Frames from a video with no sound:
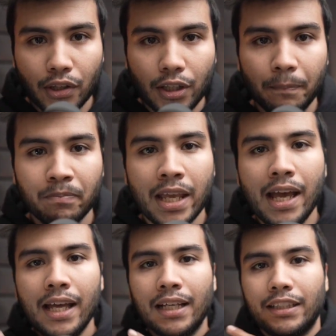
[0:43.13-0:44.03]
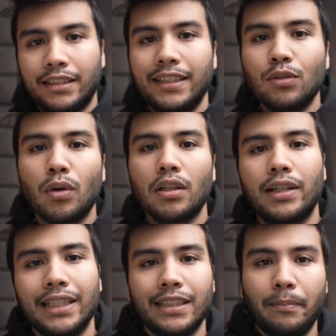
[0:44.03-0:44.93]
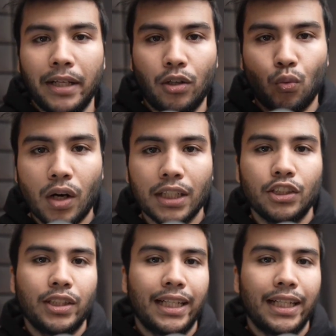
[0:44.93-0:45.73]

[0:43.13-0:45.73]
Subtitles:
brother, the Sea Dweller is a bigger watch,